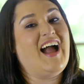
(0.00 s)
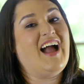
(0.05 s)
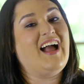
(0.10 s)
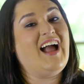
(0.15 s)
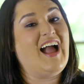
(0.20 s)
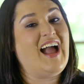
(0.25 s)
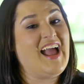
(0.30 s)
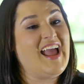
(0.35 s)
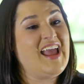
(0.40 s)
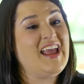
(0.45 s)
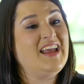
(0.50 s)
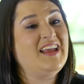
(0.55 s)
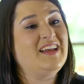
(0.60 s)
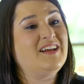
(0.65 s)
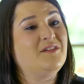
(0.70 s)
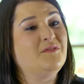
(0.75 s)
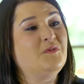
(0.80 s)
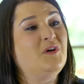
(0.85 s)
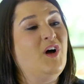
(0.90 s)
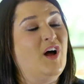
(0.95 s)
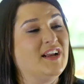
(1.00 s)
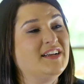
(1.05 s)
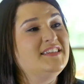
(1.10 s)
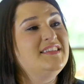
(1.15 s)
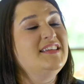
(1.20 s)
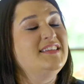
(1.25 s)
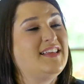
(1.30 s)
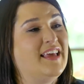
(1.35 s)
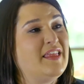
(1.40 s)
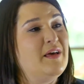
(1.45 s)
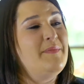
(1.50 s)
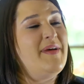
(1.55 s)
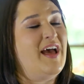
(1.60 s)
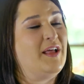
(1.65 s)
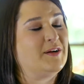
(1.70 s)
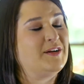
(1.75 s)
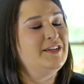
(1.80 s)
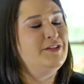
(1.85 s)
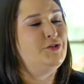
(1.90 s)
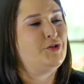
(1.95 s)
I will honestly say that
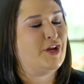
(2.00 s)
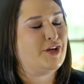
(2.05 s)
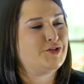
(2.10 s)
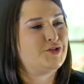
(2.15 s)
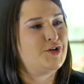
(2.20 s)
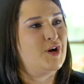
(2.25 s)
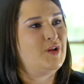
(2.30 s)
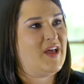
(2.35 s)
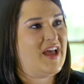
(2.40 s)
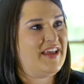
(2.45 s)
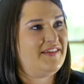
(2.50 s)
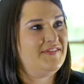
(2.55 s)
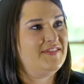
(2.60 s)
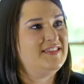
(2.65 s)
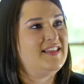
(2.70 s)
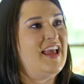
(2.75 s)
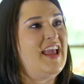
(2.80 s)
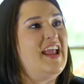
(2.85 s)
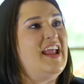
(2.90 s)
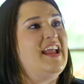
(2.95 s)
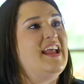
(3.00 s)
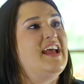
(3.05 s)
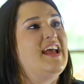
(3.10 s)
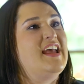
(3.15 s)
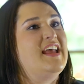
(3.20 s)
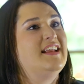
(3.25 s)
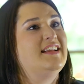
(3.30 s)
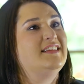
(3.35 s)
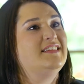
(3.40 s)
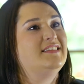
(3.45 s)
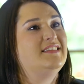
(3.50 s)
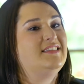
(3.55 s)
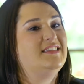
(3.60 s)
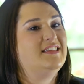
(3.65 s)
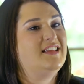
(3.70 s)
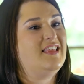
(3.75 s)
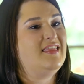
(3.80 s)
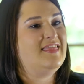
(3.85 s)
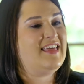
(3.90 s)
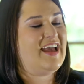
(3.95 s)
Ballard has changed our lives and
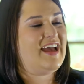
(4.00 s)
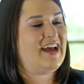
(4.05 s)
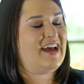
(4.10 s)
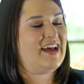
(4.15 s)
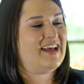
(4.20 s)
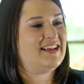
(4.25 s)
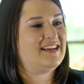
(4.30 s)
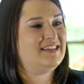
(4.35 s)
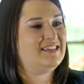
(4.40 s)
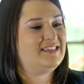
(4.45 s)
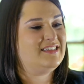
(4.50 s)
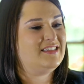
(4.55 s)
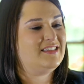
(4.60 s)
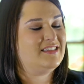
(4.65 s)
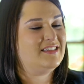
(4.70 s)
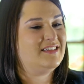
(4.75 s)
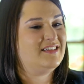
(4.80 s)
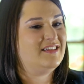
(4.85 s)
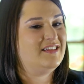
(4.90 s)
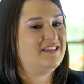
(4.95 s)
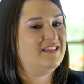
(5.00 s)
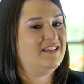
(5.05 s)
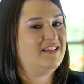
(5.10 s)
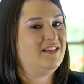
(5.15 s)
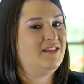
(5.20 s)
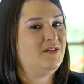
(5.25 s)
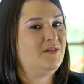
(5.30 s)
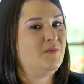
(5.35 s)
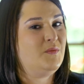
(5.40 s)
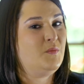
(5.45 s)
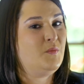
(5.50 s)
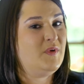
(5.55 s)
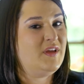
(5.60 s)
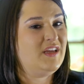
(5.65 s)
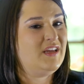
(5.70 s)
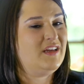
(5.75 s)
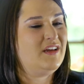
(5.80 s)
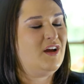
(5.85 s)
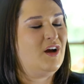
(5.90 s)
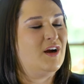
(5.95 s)
that
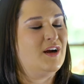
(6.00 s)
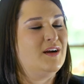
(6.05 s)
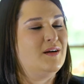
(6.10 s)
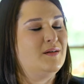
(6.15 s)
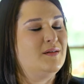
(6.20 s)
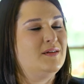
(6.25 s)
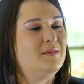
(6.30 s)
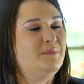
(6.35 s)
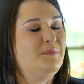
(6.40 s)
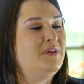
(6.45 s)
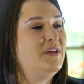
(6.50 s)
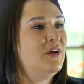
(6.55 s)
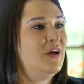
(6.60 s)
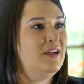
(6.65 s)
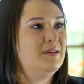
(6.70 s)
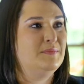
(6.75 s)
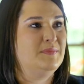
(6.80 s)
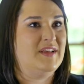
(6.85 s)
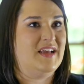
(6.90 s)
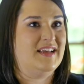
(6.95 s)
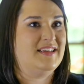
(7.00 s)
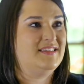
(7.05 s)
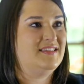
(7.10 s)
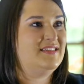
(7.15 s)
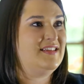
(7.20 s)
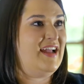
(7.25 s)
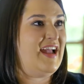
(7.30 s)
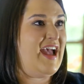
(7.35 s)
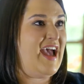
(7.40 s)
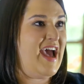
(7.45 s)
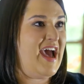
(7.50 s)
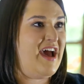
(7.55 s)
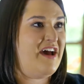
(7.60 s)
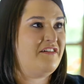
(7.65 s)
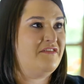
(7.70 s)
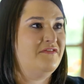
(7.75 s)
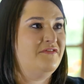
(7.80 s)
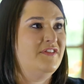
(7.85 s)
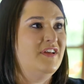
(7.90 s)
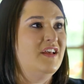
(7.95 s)
we are beyond blessed to
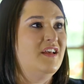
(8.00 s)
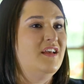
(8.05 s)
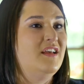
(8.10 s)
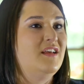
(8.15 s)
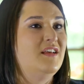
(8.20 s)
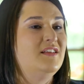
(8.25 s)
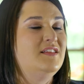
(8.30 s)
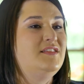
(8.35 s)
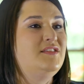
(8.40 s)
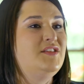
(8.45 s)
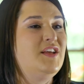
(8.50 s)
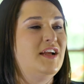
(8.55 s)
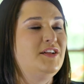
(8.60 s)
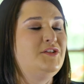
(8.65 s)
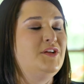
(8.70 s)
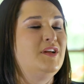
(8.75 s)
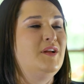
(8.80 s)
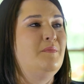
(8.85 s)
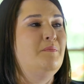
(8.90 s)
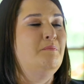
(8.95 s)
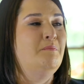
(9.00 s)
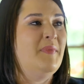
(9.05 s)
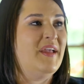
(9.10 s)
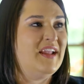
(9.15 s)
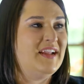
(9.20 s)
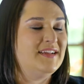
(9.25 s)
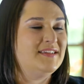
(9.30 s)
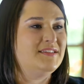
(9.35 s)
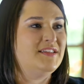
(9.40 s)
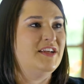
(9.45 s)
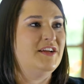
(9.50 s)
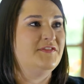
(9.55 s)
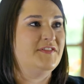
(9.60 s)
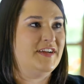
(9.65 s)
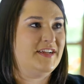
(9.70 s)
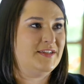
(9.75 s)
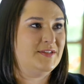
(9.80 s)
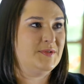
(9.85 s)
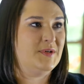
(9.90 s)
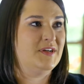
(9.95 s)
have such an amazing
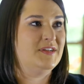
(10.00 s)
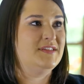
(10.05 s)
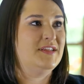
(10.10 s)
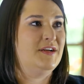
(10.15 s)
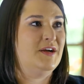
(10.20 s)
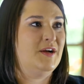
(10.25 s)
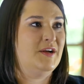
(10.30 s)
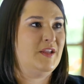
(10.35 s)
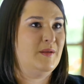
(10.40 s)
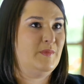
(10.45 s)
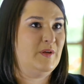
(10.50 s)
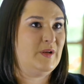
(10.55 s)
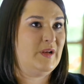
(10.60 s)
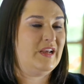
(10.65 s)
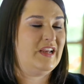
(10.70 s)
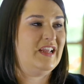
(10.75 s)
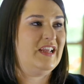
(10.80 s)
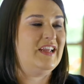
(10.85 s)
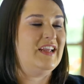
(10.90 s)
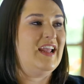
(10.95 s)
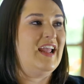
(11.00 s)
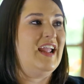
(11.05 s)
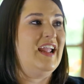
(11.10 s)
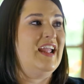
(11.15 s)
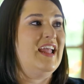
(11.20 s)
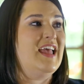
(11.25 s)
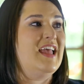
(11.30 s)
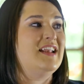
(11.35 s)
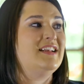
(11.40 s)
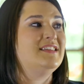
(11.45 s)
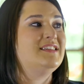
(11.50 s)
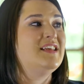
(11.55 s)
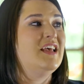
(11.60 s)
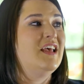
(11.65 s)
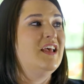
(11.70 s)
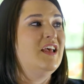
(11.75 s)
resource in our community, and